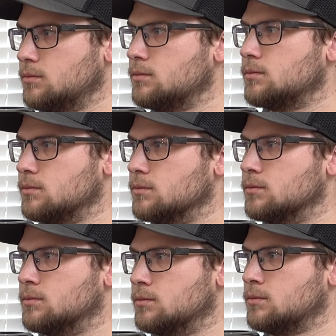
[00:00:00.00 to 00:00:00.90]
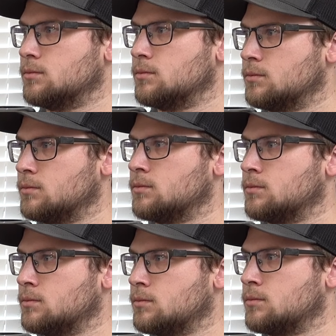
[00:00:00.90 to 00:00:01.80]

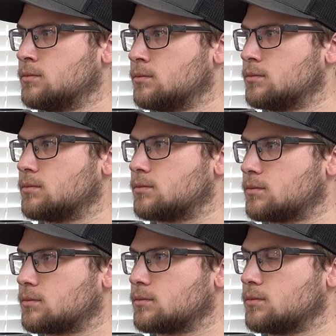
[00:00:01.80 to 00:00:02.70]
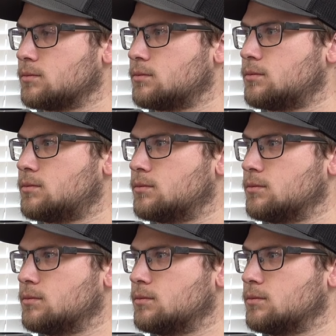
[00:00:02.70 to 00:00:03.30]
No words are spoken by the person on screen.